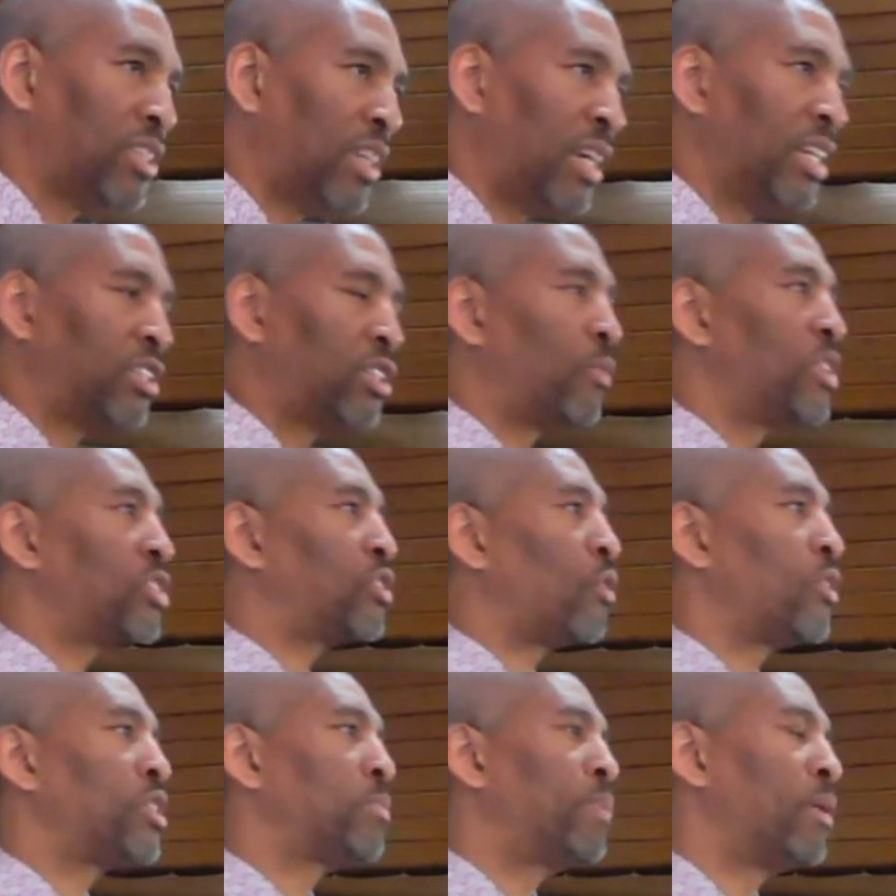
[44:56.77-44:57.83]
is needed to
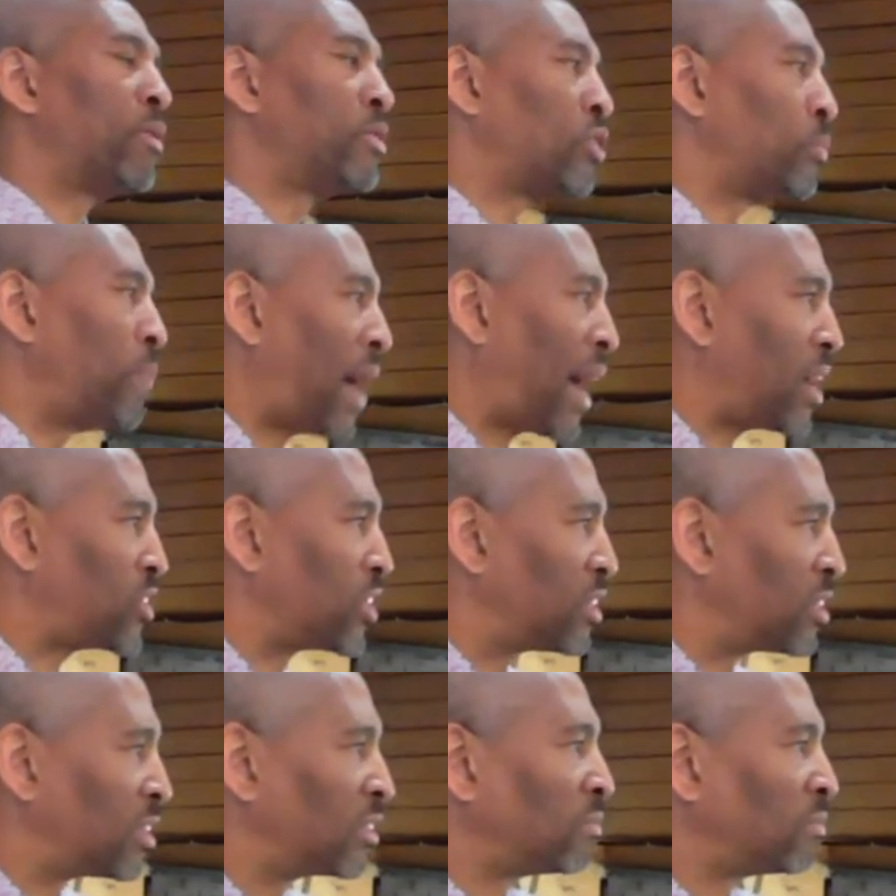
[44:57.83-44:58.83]
restore spiritual passion.